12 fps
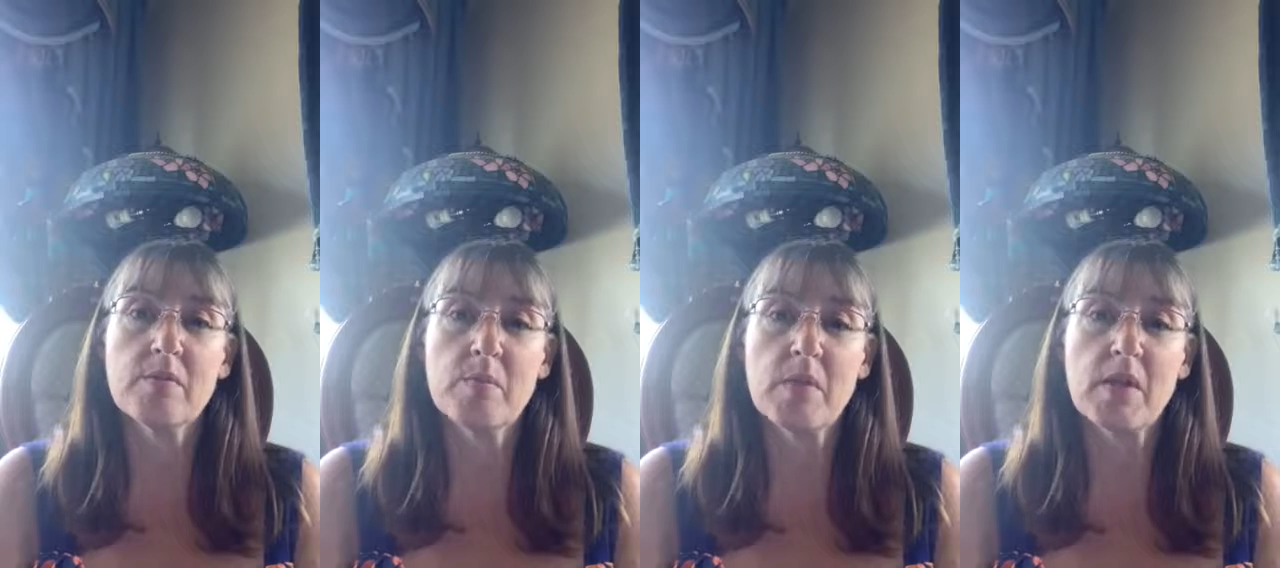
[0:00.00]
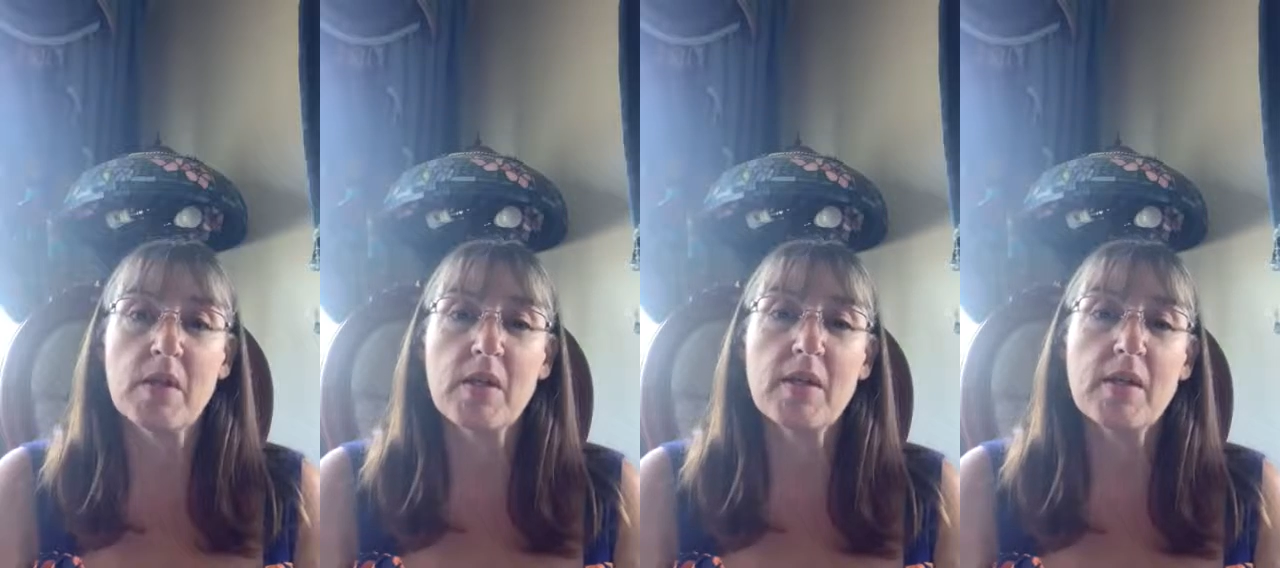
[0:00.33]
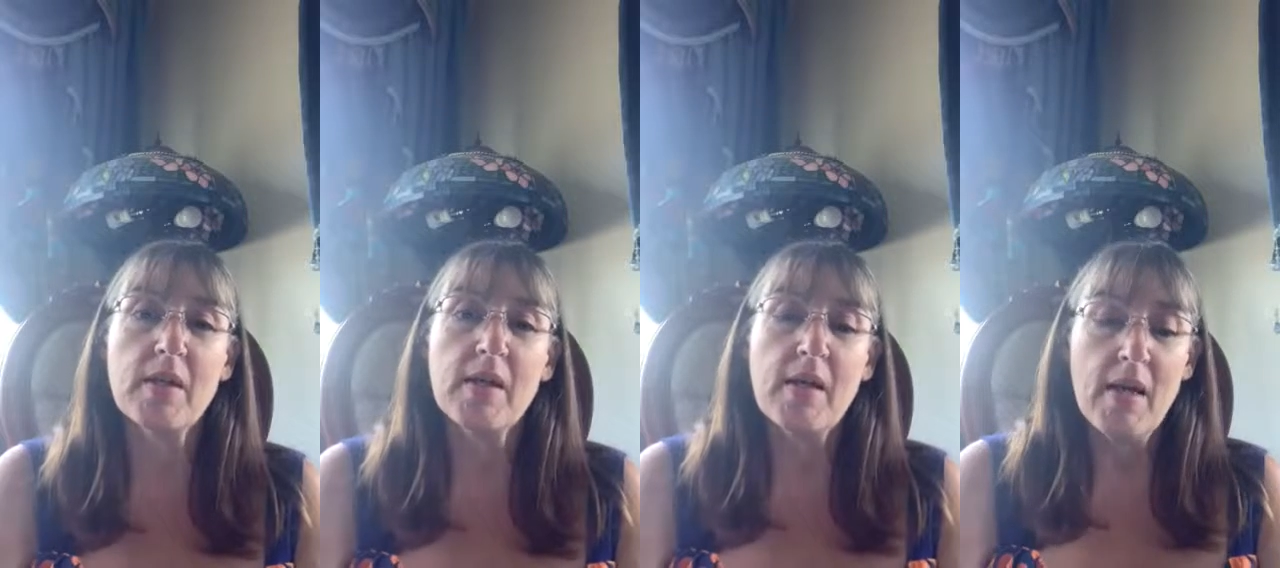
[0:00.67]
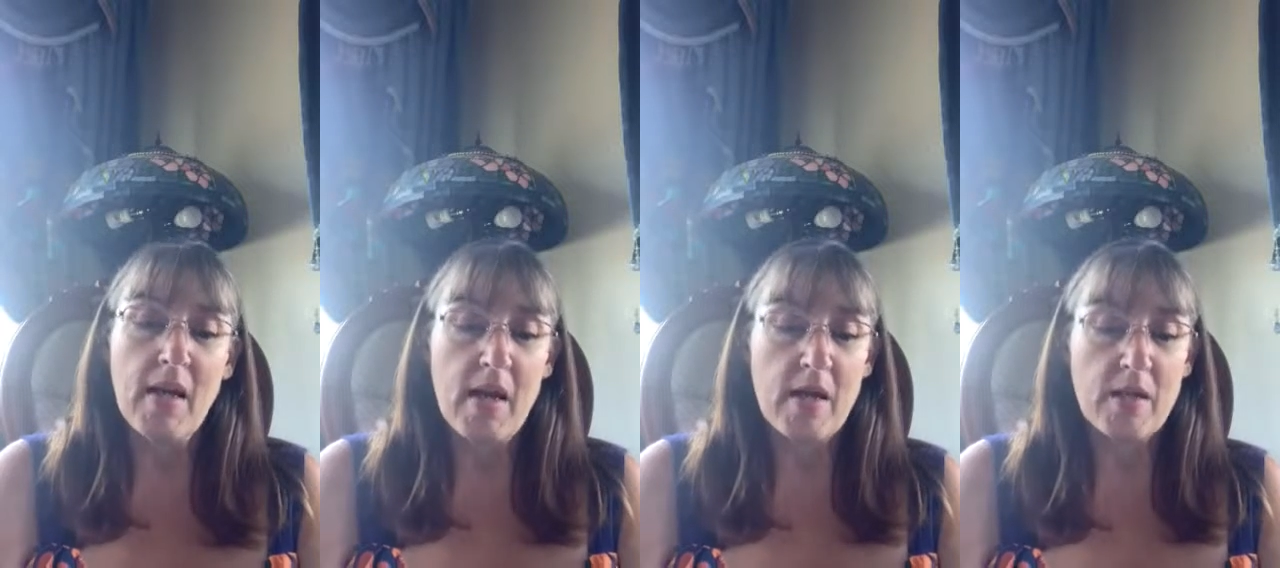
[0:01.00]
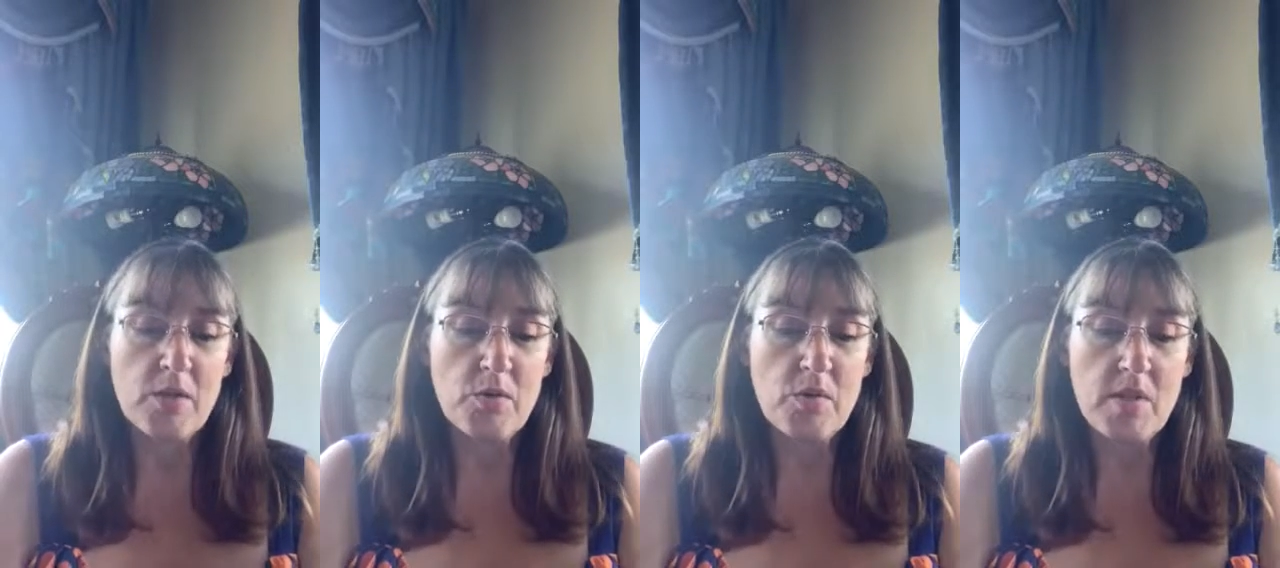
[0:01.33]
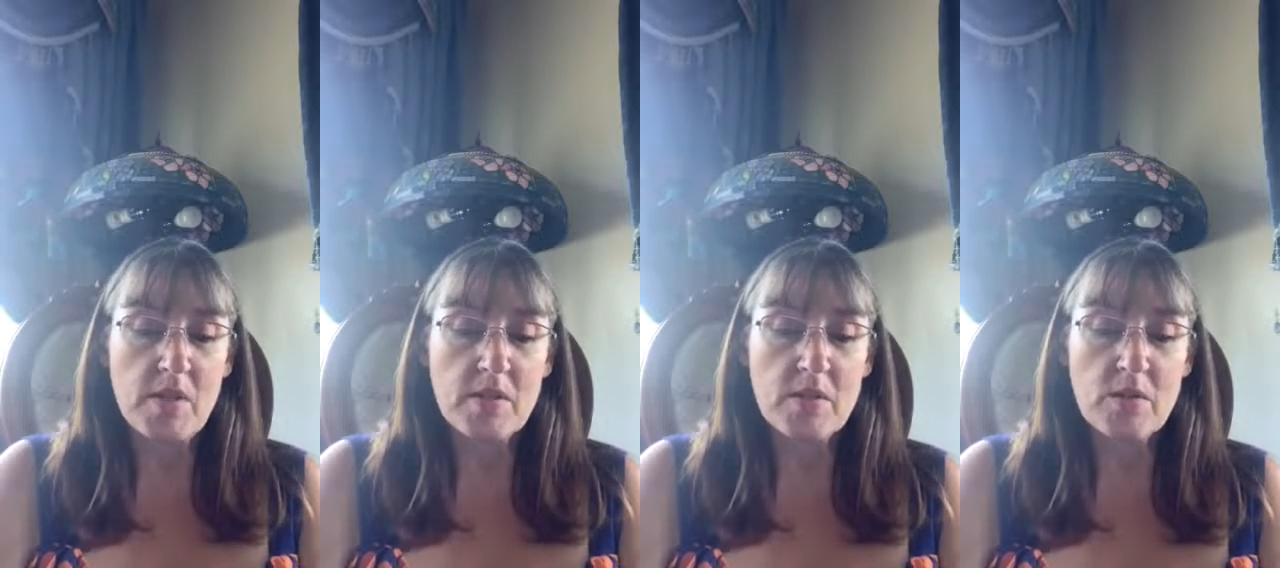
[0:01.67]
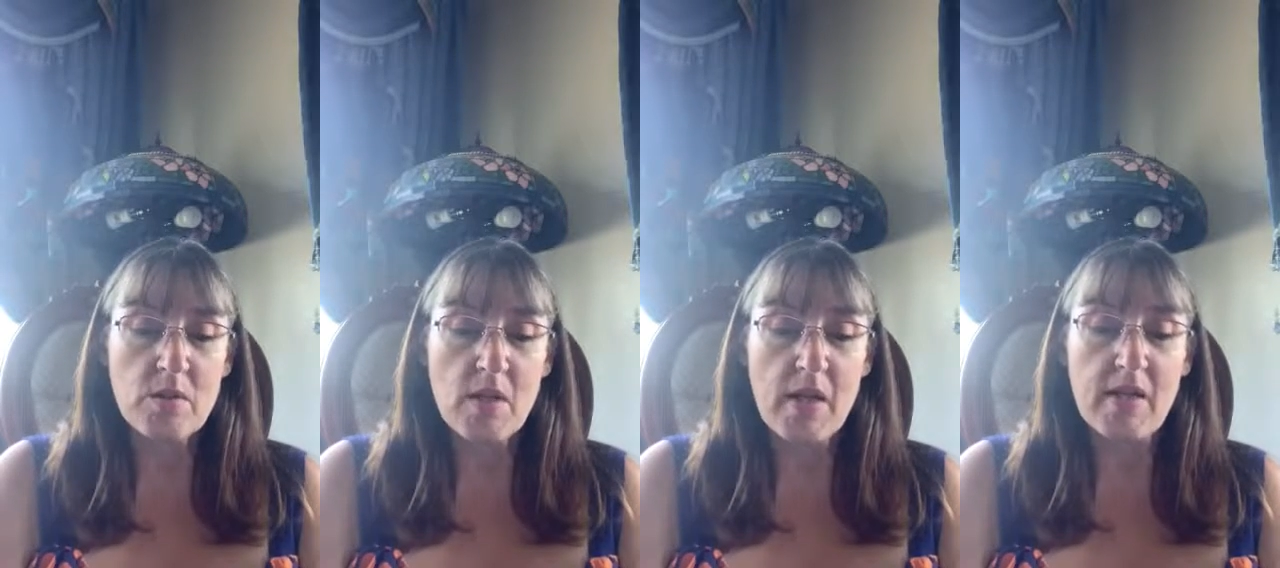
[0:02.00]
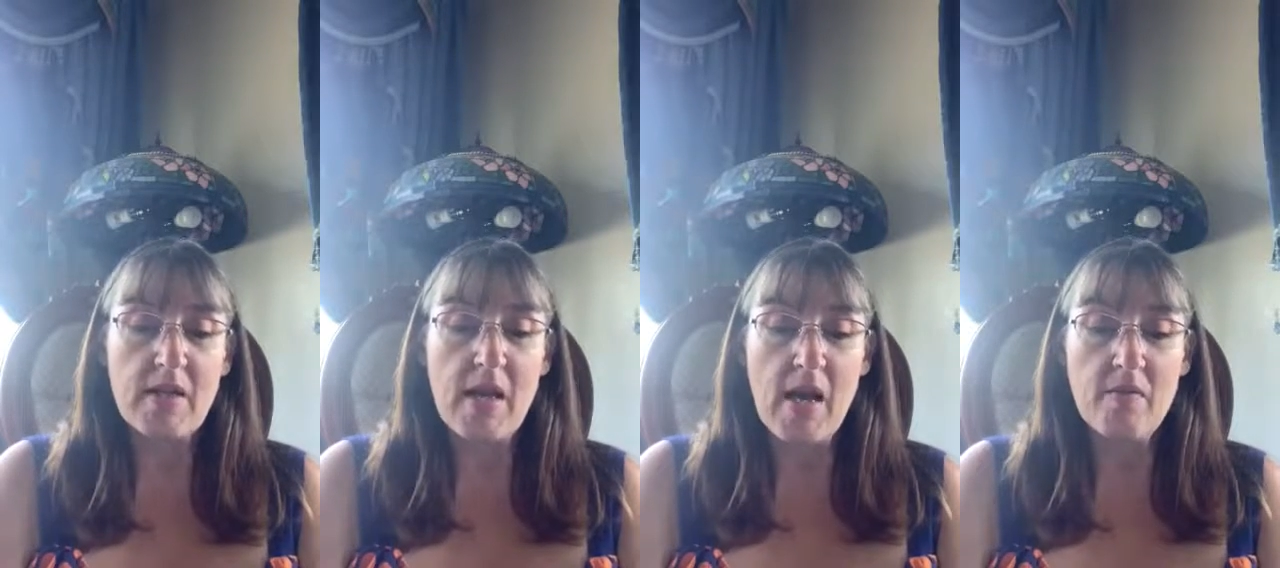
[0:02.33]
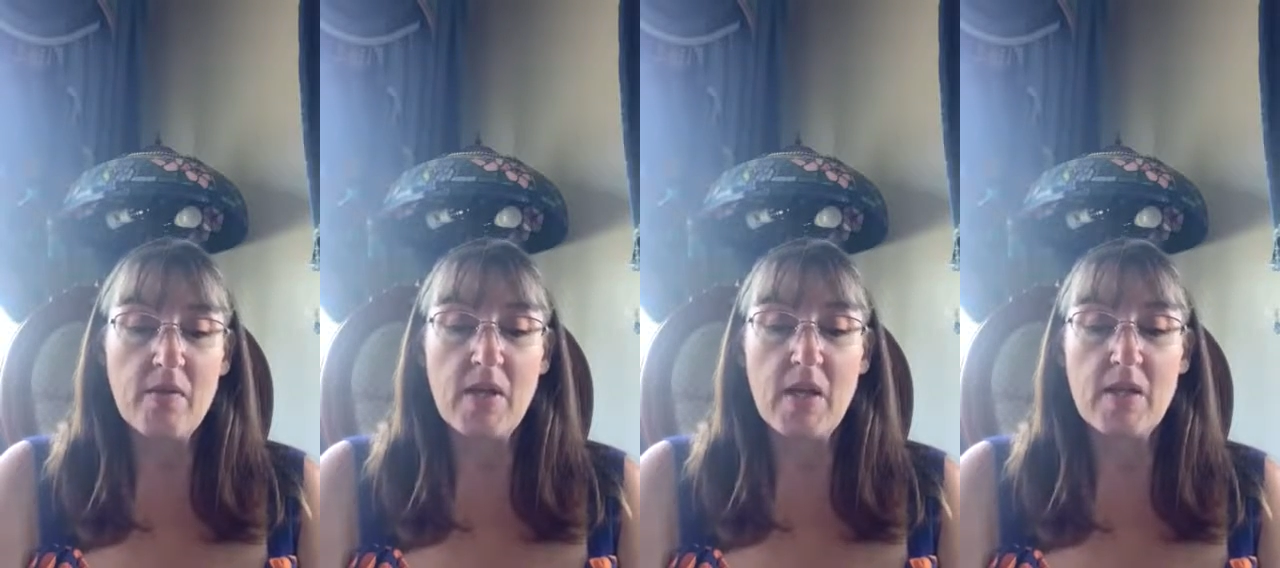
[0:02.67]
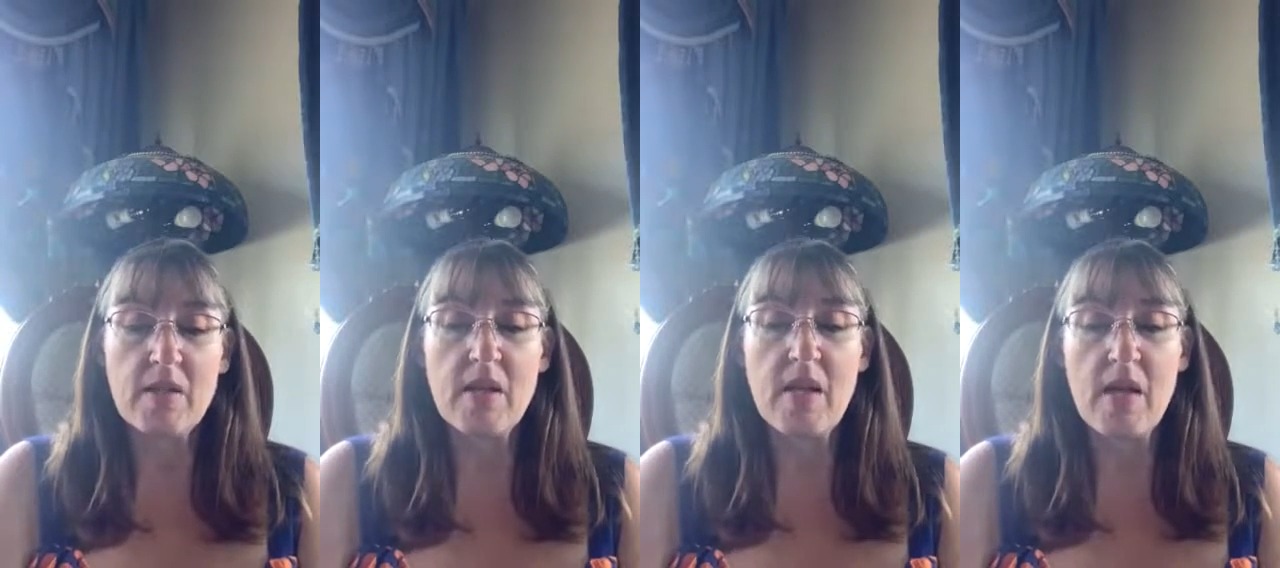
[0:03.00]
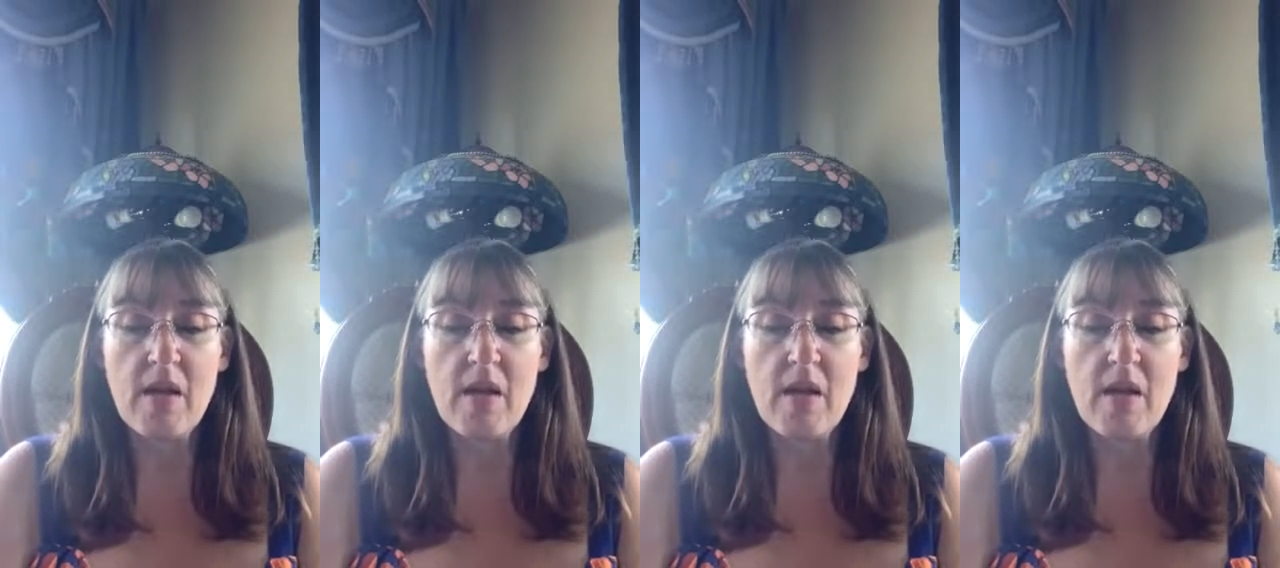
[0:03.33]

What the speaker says: of America. And I do this so that I can advocate that